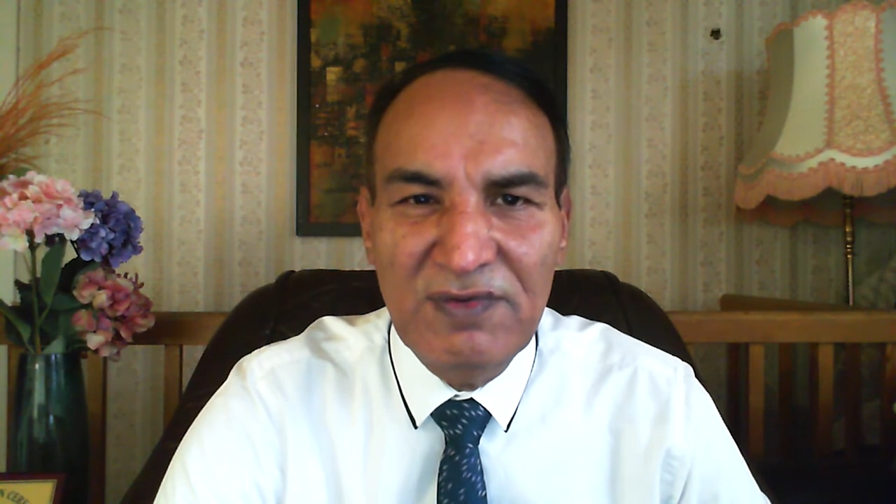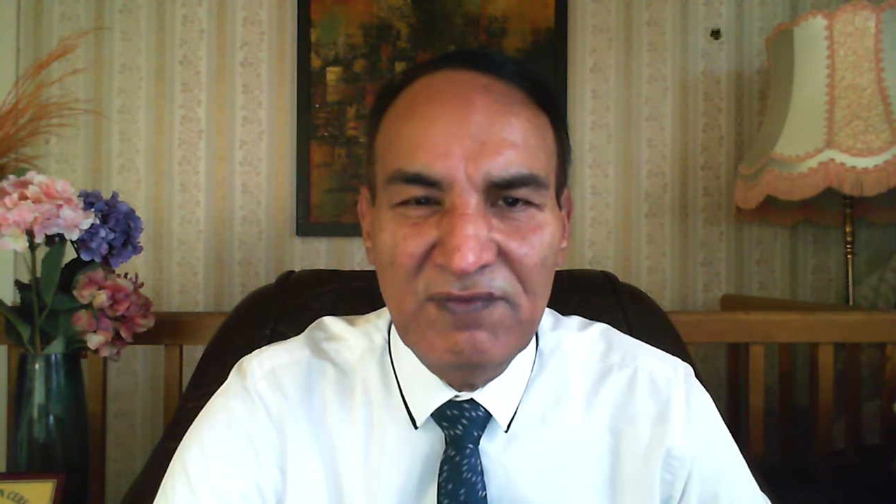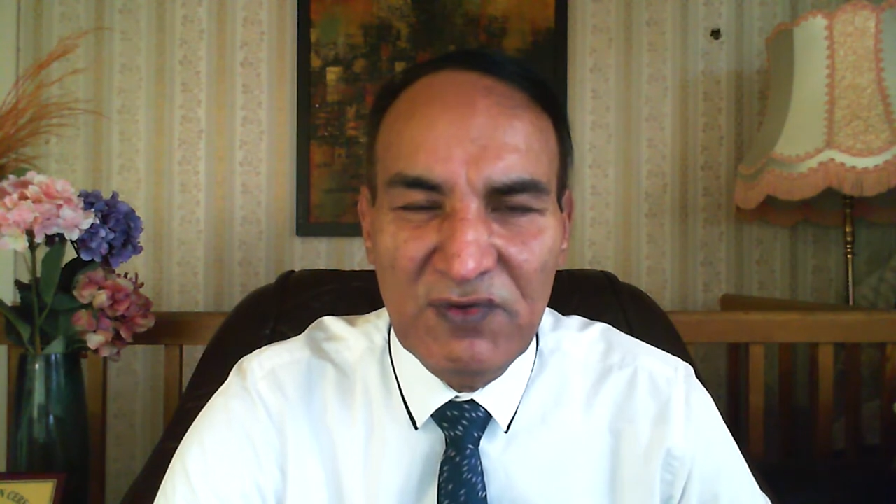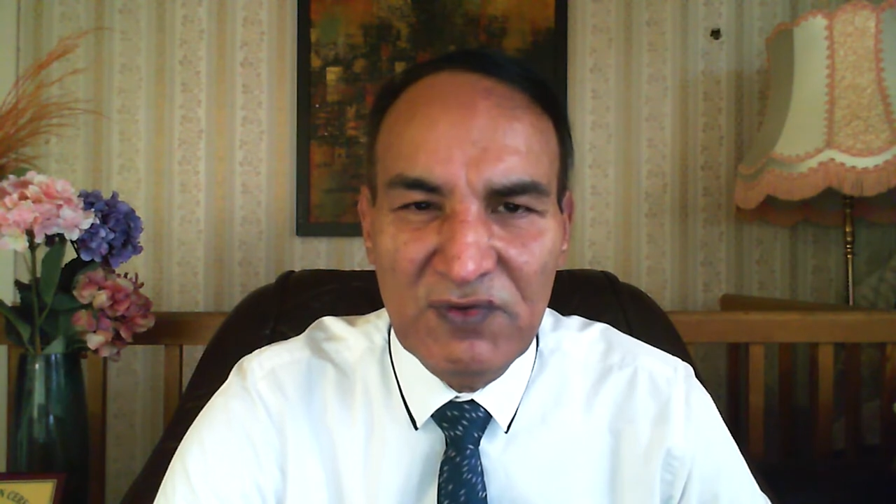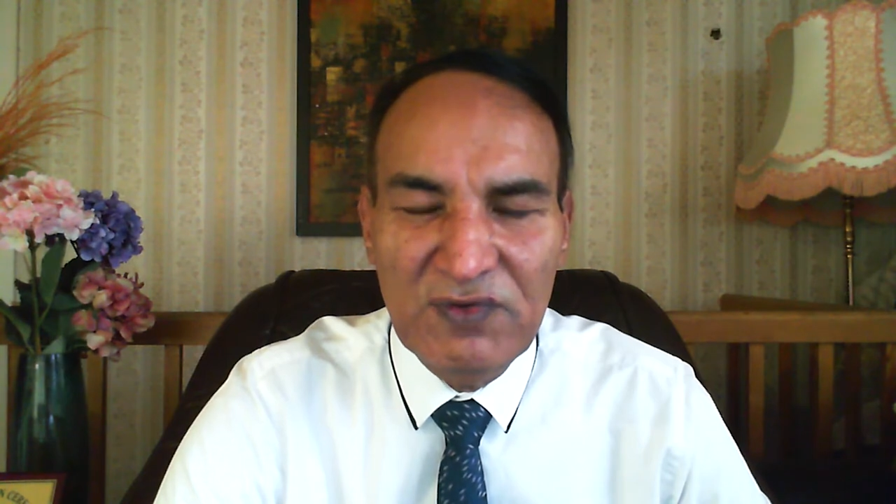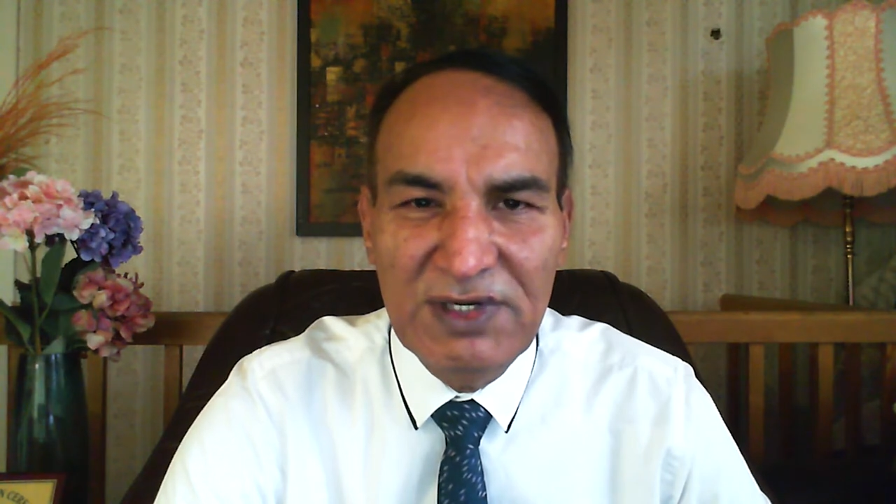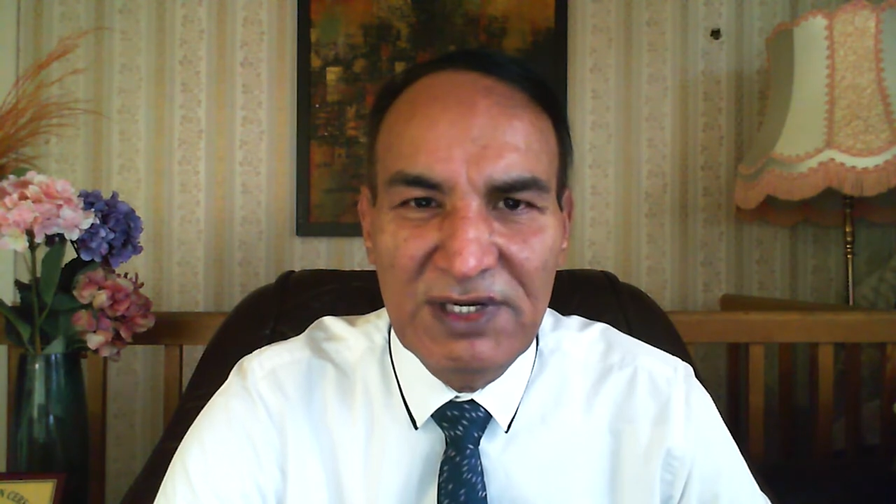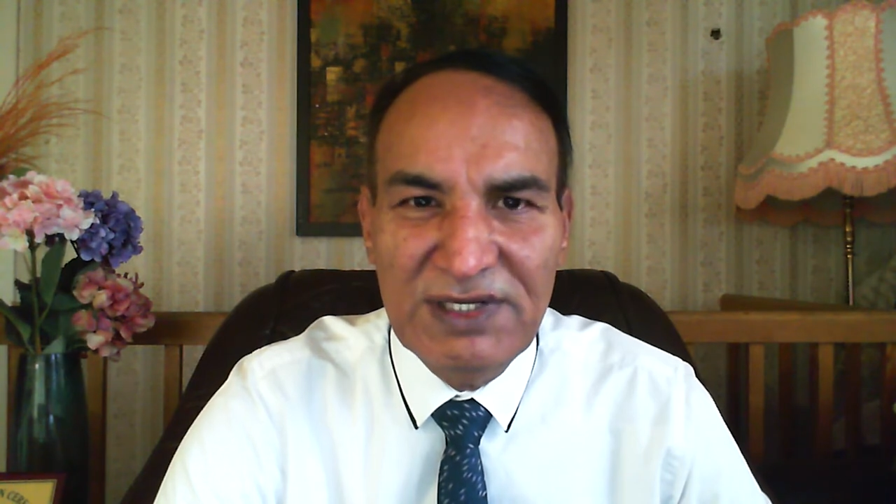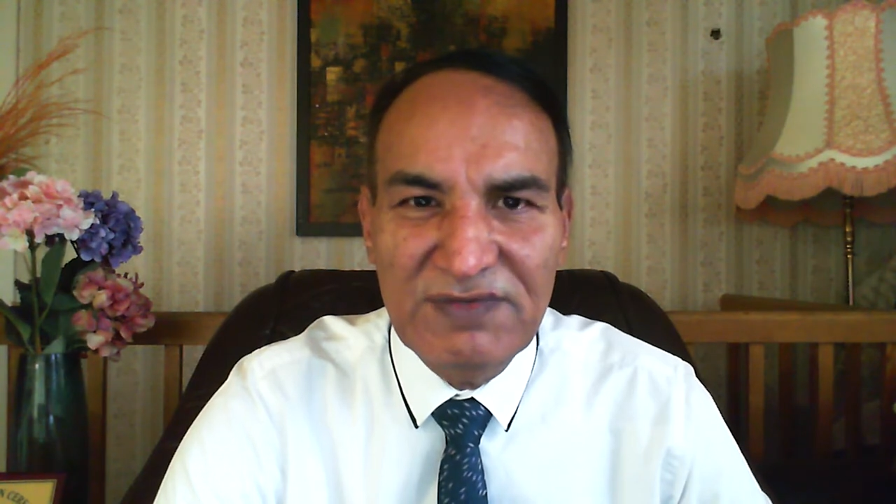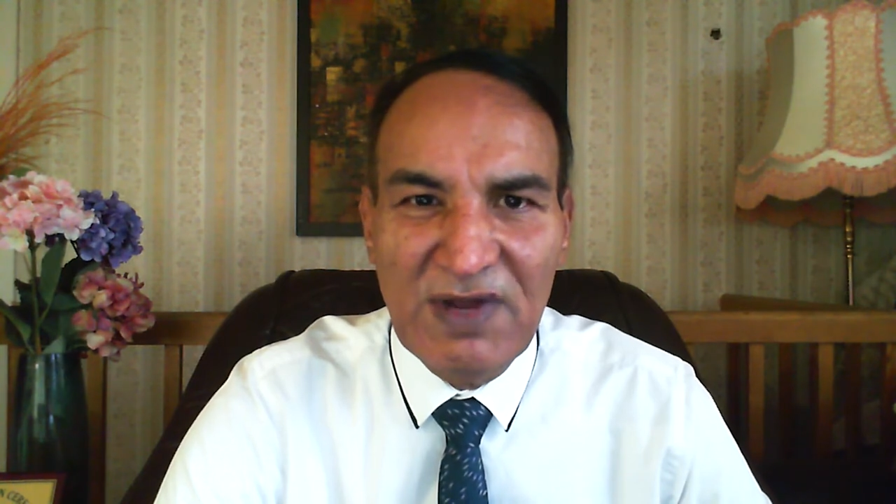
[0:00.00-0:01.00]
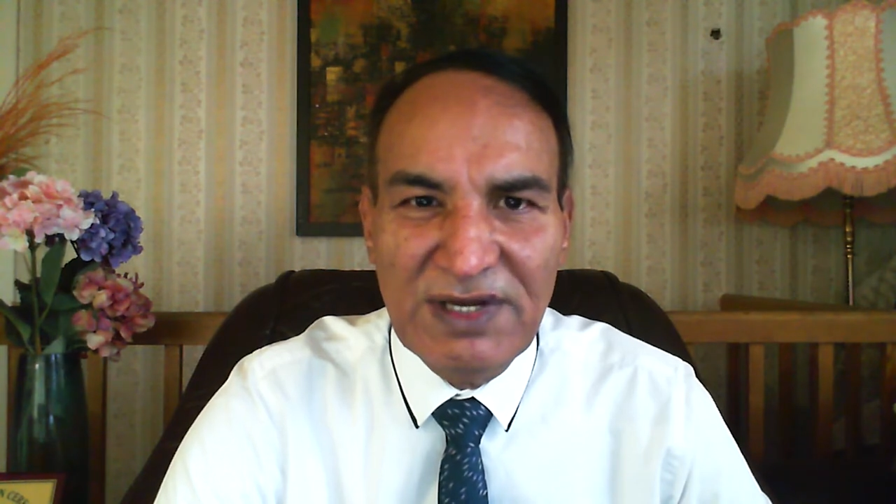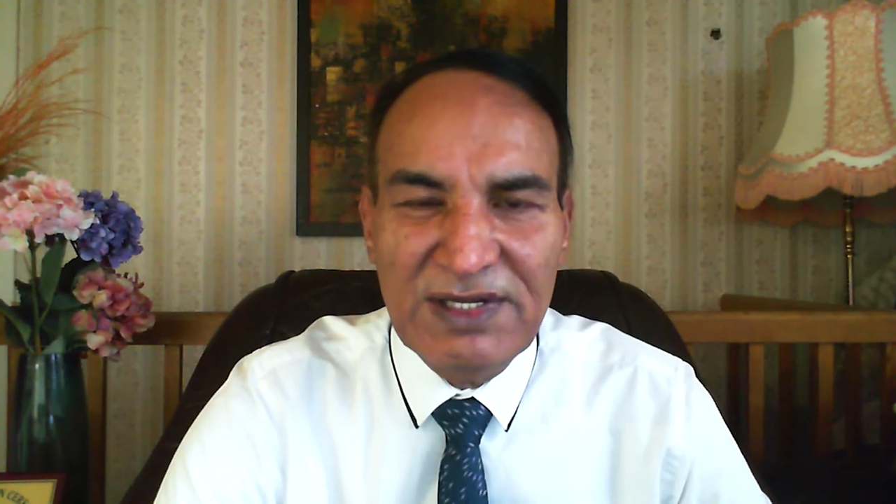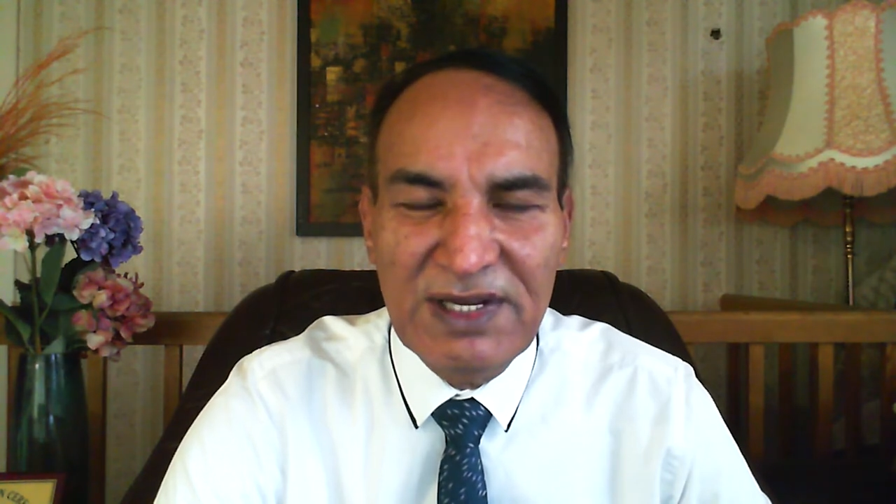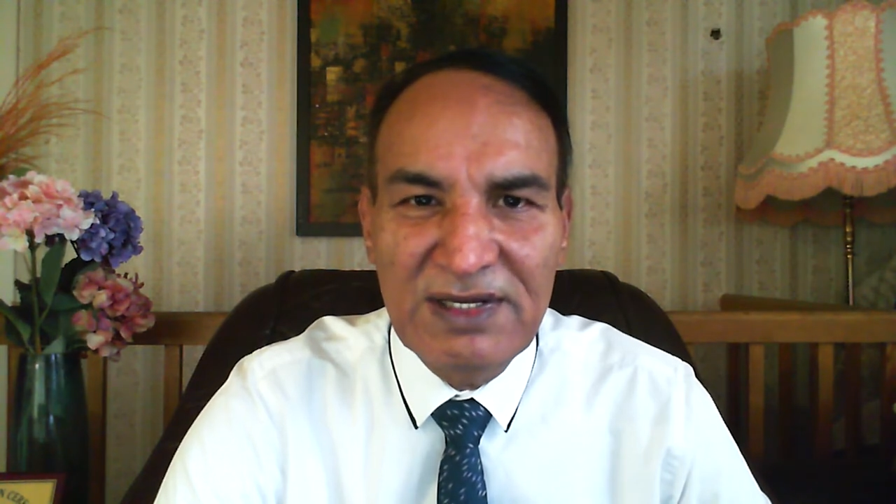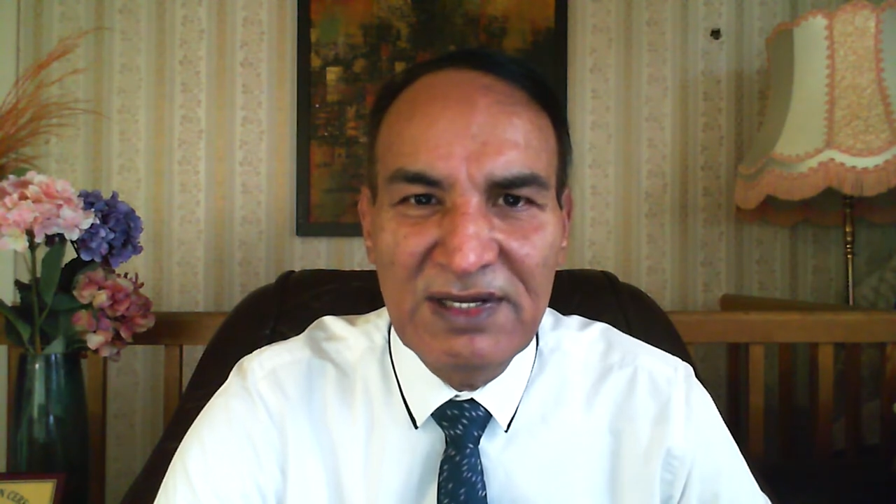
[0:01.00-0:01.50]
food is one
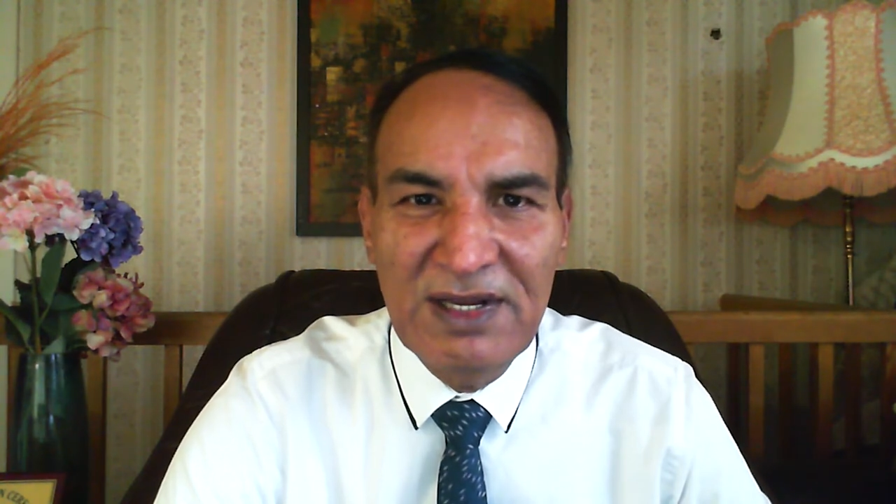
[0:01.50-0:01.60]
thing,